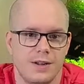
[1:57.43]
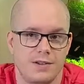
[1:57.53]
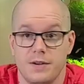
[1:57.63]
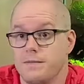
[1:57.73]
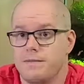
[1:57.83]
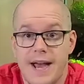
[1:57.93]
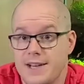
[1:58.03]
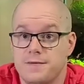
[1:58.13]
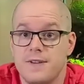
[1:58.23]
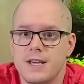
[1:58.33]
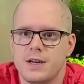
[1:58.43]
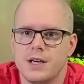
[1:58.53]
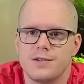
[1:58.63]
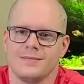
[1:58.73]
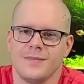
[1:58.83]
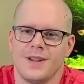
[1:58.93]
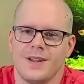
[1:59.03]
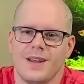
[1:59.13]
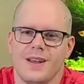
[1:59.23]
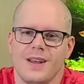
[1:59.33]
to as feeders.
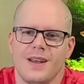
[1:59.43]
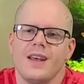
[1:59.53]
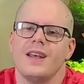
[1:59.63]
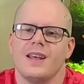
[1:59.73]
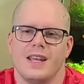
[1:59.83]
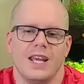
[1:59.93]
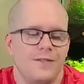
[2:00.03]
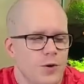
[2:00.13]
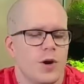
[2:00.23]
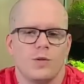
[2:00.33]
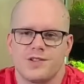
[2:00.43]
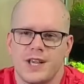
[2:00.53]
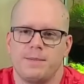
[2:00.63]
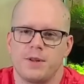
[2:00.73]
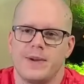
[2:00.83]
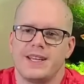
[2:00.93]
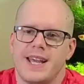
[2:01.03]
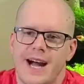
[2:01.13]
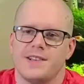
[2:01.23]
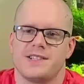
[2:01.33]
If you don't supplement
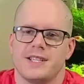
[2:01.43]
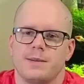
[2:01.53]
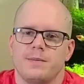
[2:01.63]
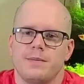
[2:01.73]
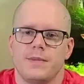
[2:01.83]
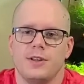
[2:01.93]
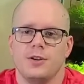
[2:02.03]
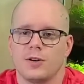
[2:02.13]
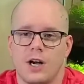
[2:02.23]
calcium, your